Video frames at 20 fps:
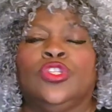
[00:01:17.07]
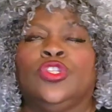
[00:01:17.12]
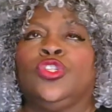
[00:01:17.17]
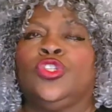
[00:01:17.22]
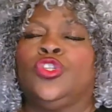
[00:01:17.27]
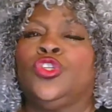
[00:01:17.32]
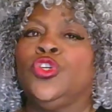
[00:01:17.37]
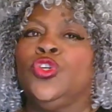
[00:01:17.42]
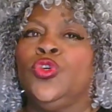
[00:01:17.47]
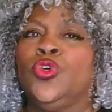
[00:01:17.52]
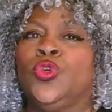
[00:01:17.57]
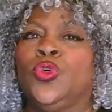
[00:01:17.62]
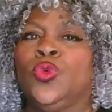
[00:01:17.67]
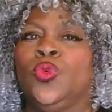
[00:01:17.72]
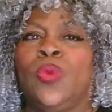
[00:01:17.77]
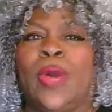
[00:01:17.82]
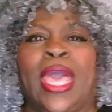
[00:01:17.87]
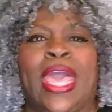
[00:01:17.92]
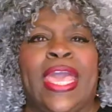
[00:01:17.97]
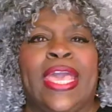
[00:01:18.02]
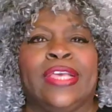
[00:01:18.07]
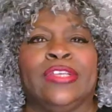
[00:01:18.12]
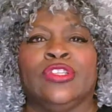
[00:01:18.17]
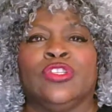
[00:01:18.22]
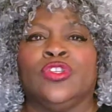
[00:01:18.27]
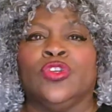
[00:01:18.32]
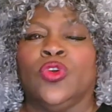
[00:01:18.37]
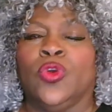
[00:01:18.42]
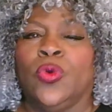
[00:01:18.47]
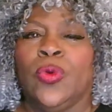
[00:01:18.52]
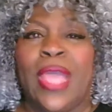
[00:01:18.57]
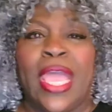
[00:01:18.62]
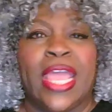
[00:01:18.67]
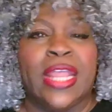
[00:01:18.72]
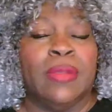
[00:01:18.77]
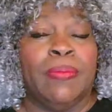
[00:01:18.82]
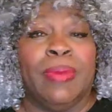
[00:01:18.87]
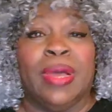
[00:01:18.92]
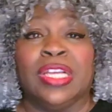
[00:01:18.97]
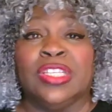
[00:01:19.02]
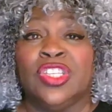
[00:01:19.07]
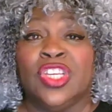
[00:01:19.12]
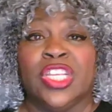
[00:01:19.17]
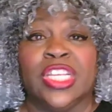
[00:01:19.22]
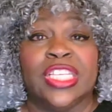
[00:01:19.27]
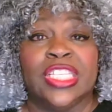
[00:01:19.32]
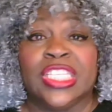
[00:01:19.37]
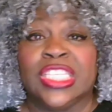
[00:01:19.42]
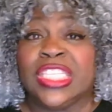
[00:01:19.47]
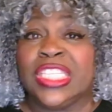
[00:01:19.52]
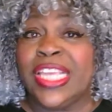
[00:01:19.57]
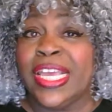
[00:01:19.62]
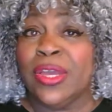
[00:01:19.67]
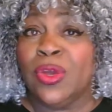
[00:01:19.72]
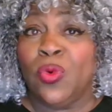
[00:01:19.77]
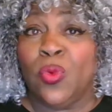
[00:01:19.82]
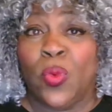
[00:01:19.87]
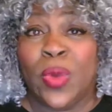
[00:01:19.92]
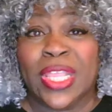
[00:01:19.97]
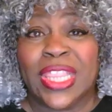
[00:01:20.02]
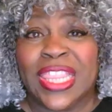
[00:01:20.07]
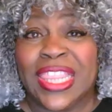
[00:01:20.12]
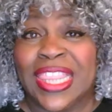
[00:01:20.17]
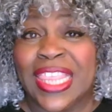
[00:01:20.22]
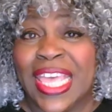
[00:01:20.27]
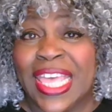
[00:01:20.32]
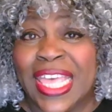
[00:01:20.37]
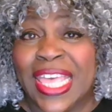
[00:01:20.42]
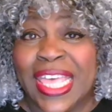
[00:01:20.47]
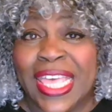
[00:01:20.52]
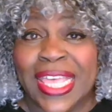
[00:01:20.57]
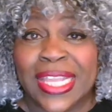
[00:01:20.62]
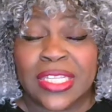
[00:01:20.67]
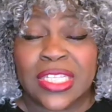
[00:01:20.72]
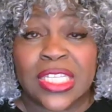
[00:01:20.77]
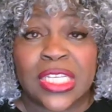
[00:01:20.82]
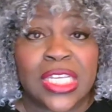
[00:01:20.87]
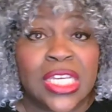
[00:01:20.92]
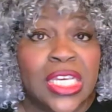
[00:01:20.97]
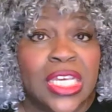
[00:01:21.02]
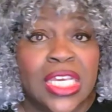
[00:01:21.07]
2 ways to create a budget and stick with it.